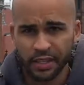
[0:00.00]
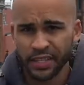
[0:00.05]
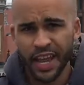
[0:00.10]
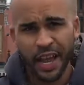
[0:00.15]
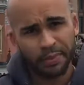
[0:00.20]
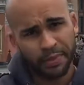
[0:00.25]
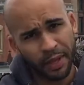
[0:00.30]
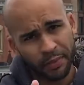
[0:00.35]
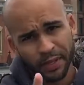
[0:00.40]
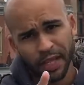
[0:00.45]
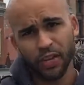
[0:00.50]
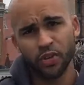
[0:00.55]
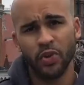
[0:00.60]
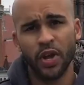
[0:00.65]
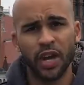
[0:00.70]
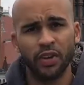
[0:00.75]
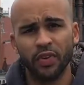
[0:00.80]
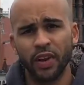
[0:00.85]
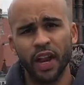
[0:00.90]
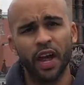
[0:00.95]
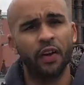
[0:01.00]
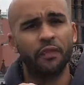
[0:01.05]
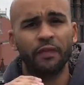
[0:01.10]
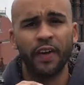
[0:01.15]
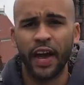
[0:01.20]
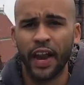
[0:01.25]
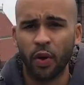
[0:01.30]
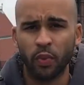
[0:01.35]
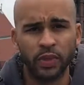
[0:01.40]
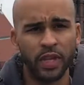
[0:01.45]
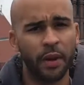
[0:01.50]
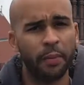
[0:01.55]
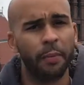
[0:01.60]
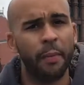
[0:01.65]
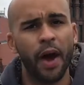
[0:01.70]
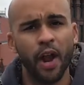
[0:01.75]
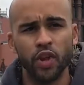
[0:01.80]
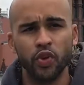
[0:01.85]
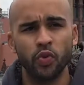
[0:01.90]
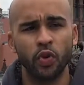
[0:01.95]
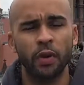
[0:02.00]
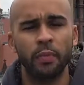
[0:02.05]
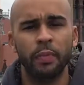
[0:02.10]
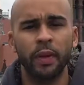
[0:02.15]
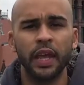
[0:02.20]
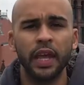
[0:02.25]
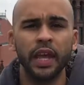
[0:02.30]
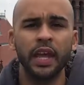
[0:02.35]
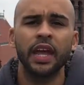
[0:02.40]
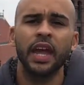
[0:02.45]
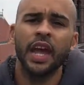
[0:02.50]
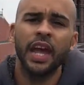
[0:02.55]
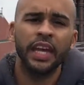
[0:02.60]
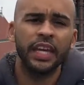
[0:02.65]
Same thing I'm telling you guys right now. Find out what type of model you want to be.